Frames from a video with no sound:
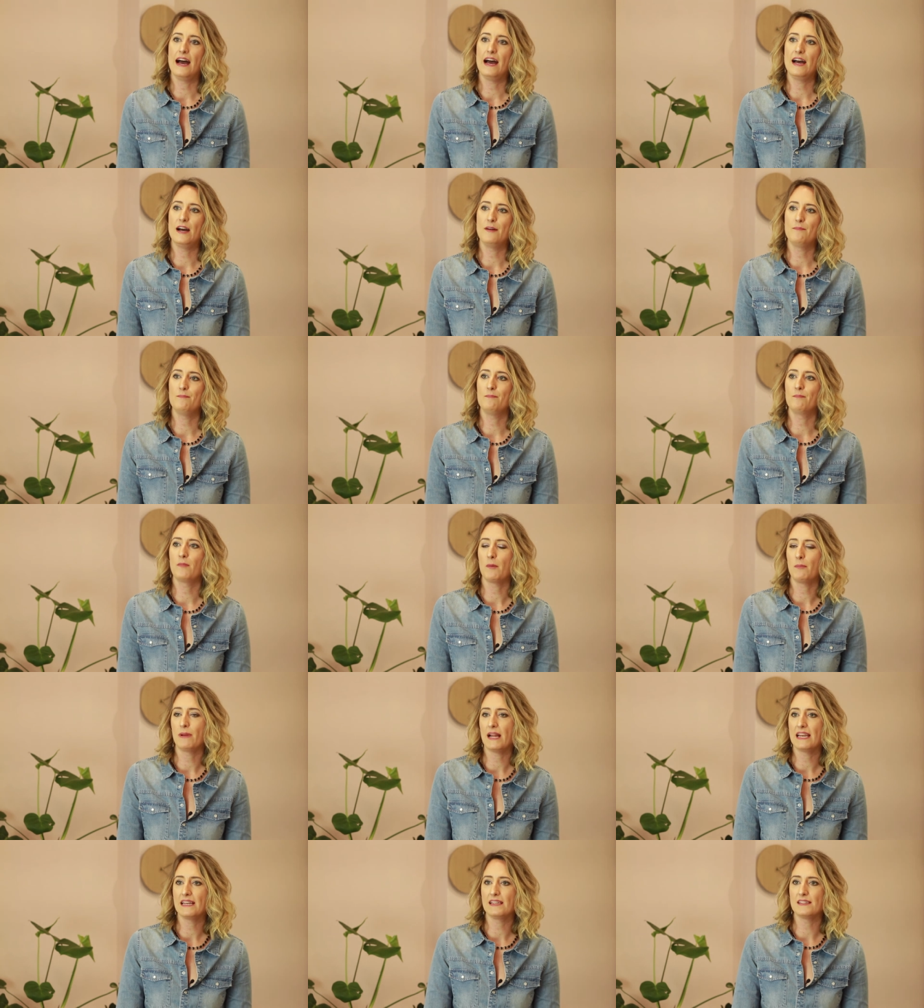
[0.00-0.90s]

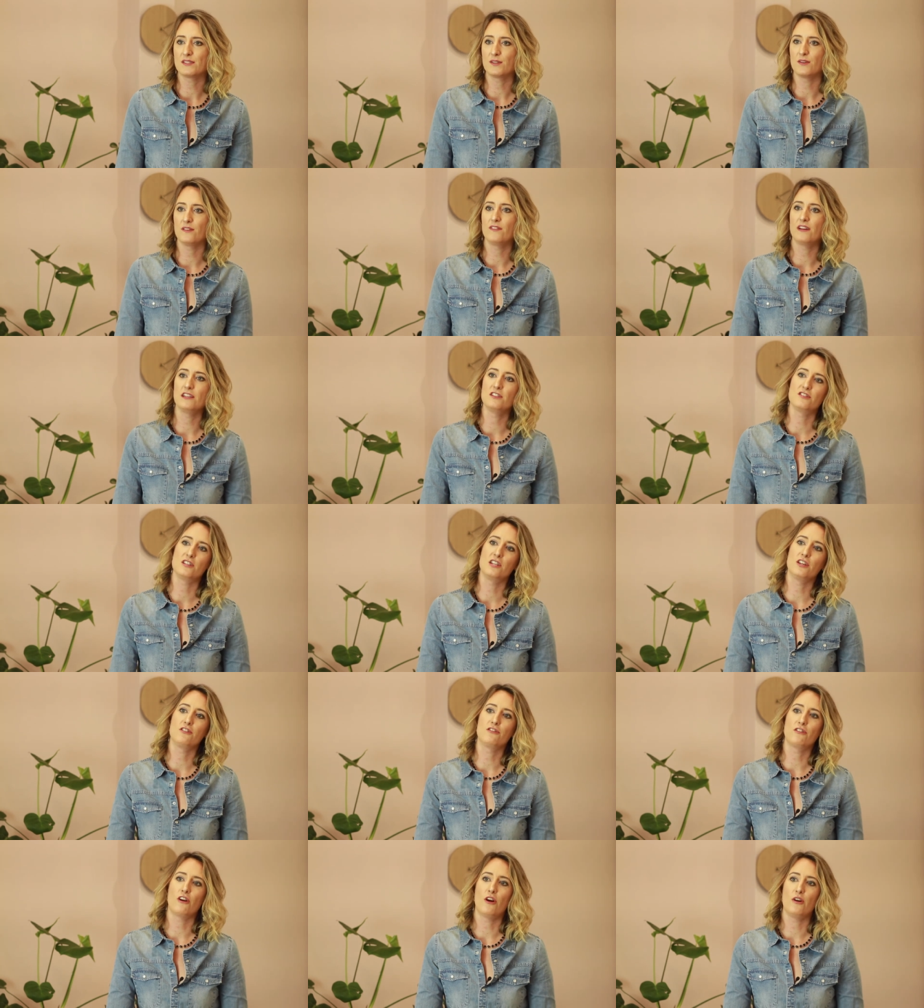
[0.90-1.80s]
My plan is to
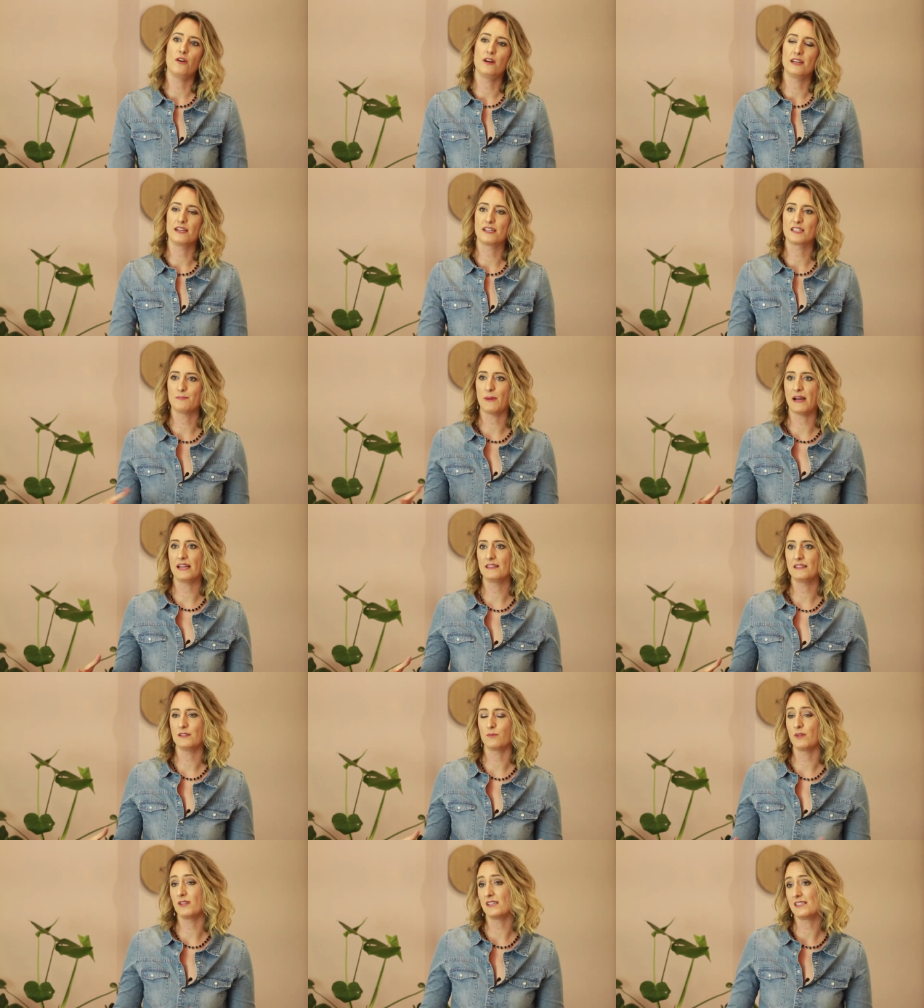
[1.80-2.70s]
eventually grow and
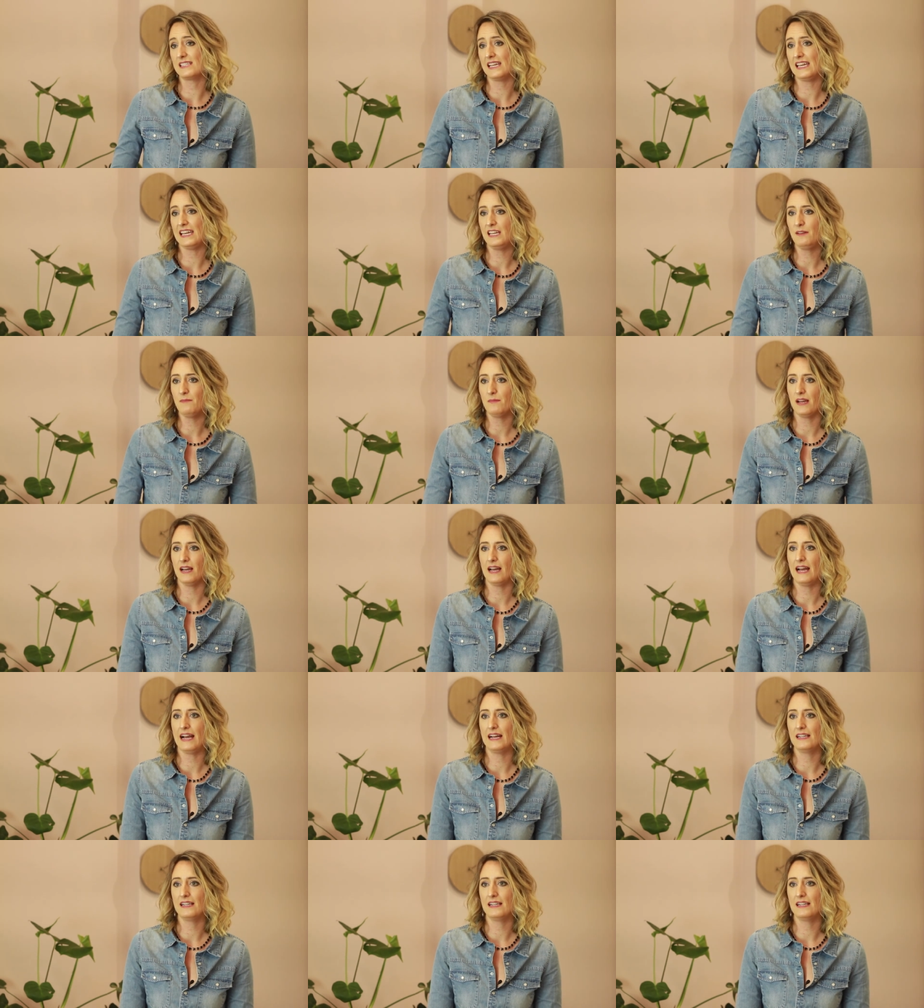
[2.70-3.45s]
expand it with a team